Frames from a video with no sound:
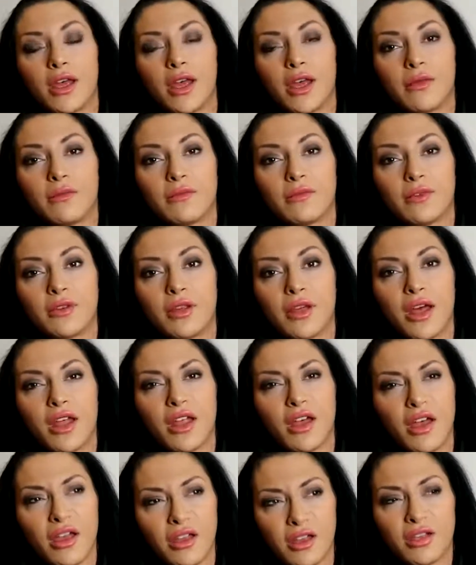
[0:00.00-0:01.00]

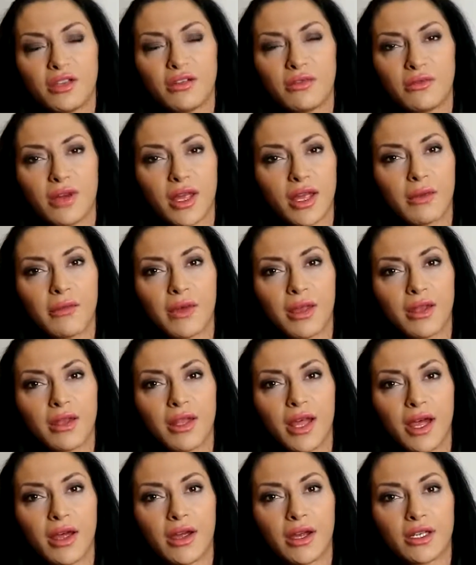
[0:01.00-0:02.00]
I do
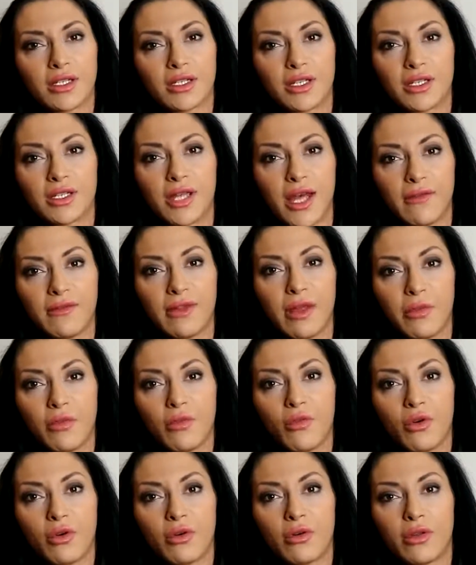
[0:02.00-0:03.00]
recommend that actually, to have
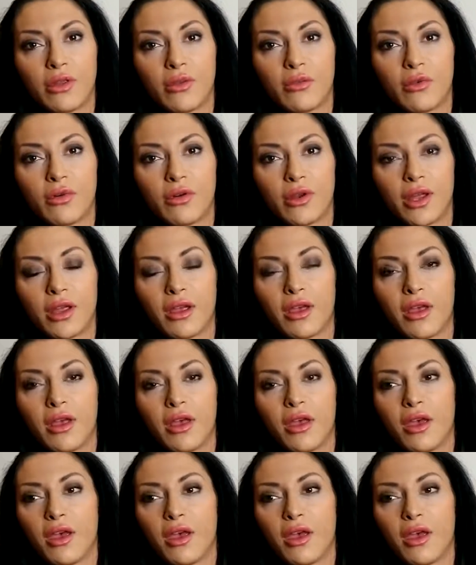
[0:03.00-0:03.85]
lemon water in the morning,